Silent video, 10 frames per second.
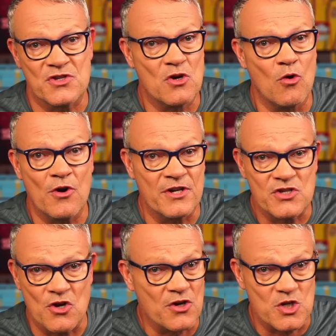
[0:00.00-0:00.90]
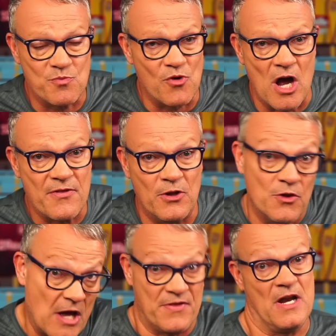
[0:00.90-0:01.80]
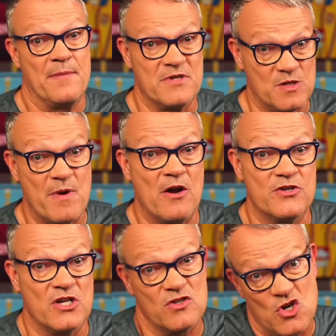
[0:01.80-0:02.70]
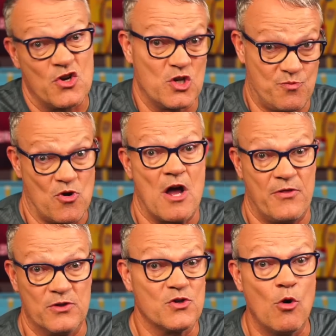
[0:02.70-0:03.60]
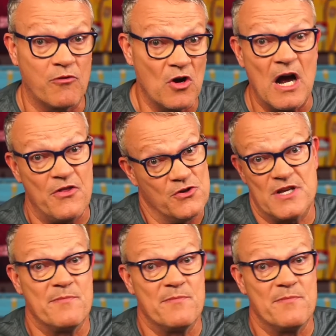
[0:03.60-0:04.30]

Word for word: score in a Turkish brothel. Not that I'm disparaging Turkish brothels over others.